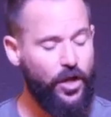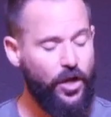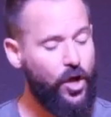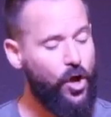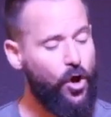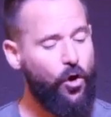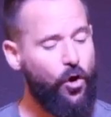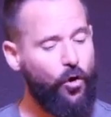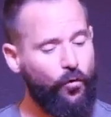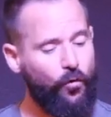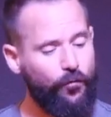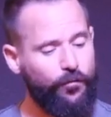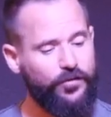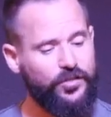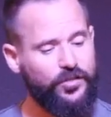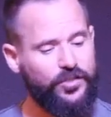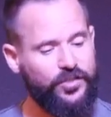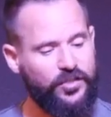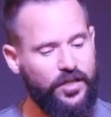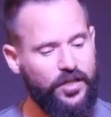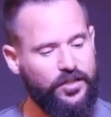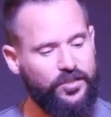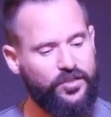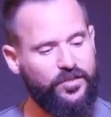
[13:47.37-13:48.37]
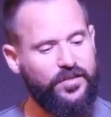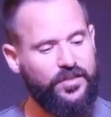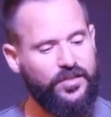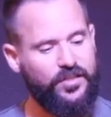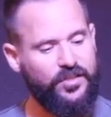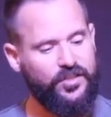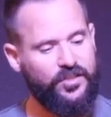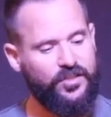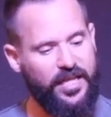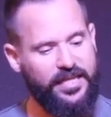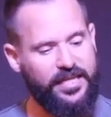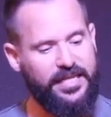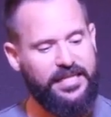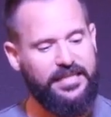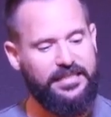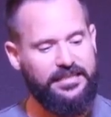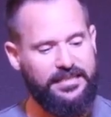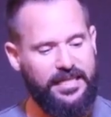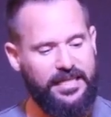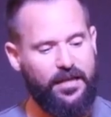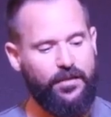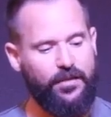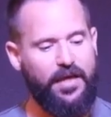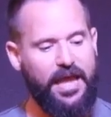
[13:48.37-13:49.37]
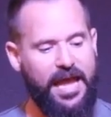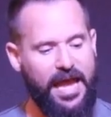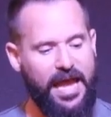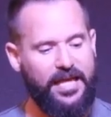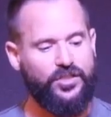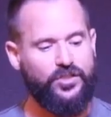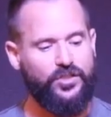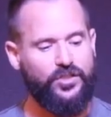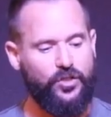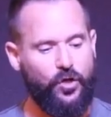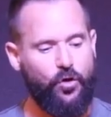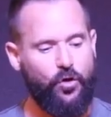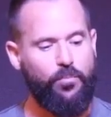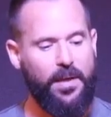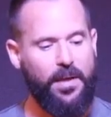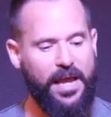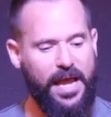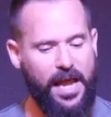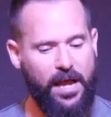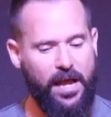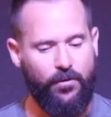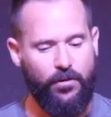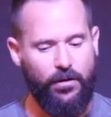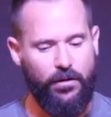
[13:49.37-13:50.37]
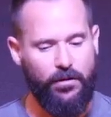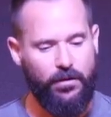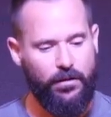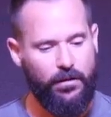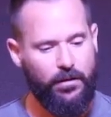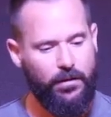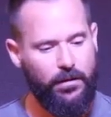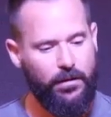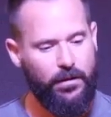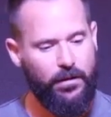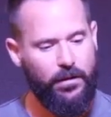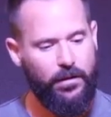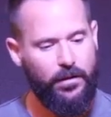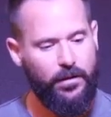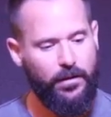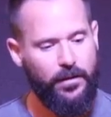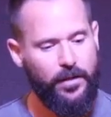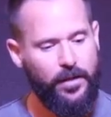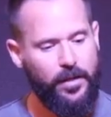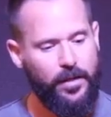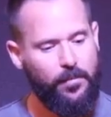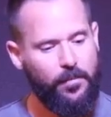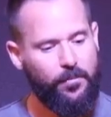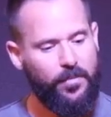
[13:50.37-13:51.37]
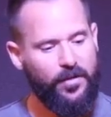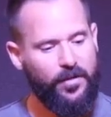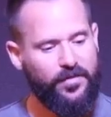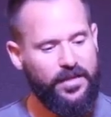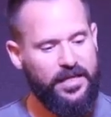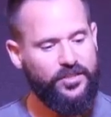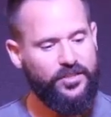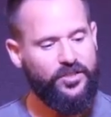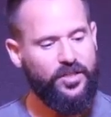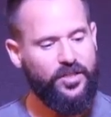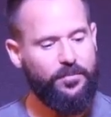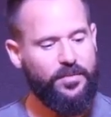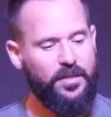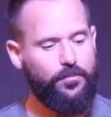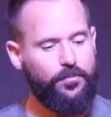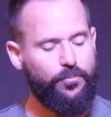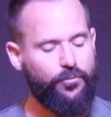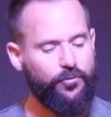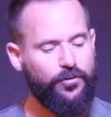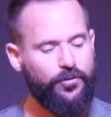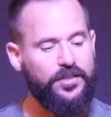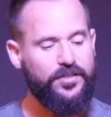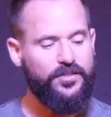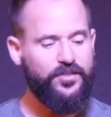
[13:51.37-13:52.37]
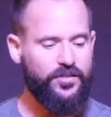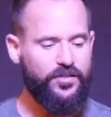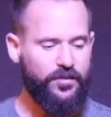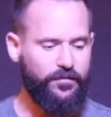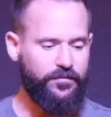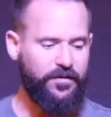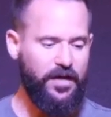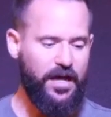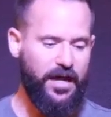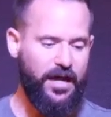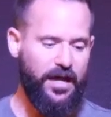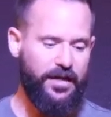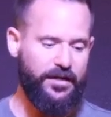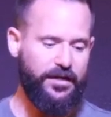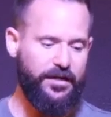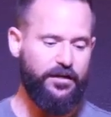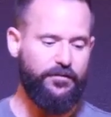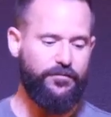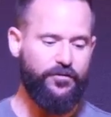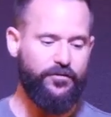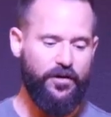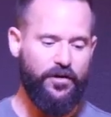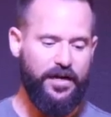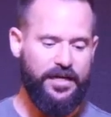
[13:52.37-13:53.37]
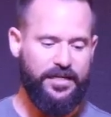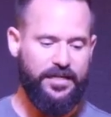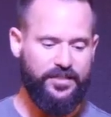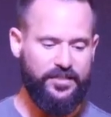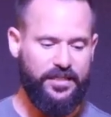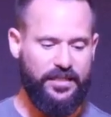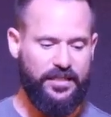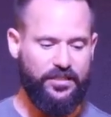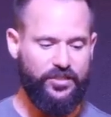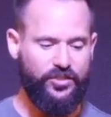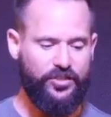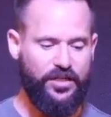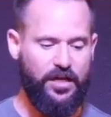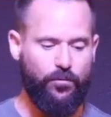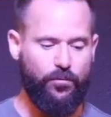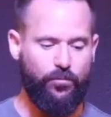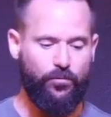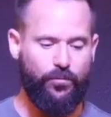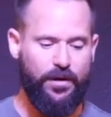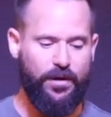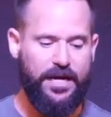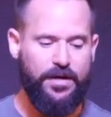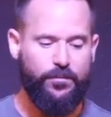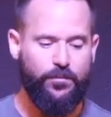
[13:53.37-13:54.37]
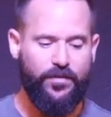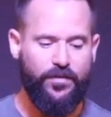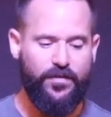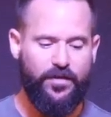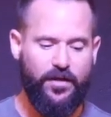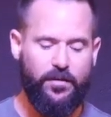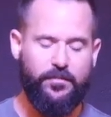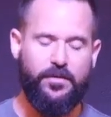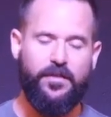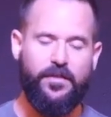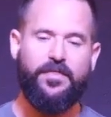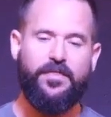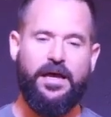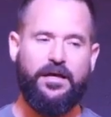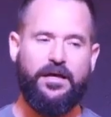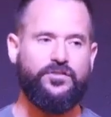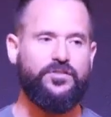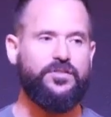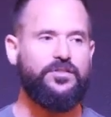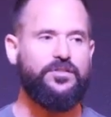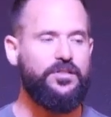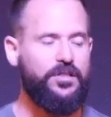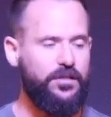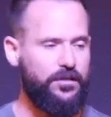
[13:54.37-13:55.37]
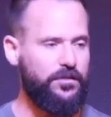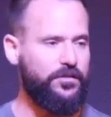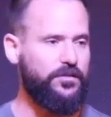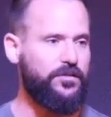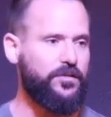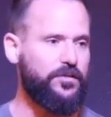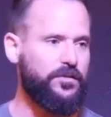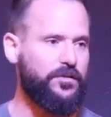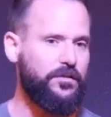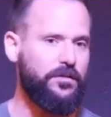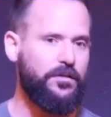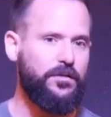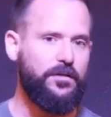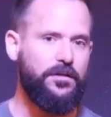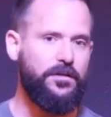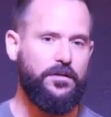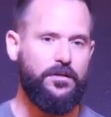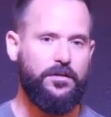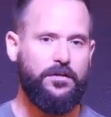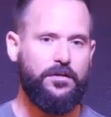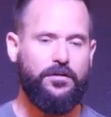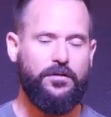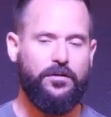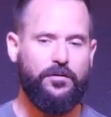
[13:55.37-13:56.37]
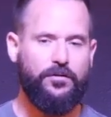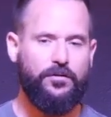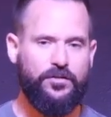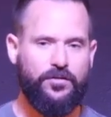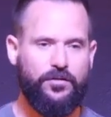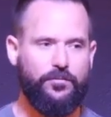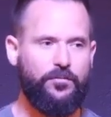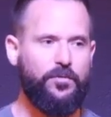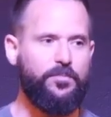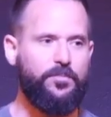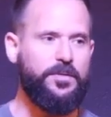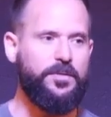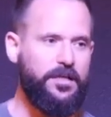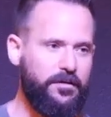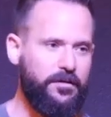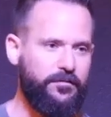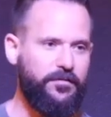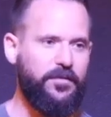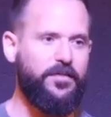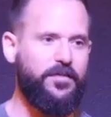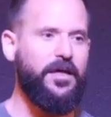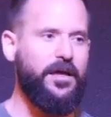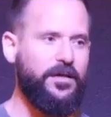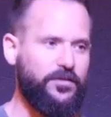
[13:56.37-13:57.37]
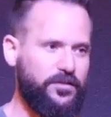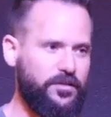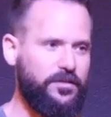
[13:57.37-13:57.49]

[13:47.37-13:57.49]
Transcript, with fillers: Over such the second death has no power. But they shall be priests of God and of Christ and shall reign with him a thousand years. Notice the repeat of a thousand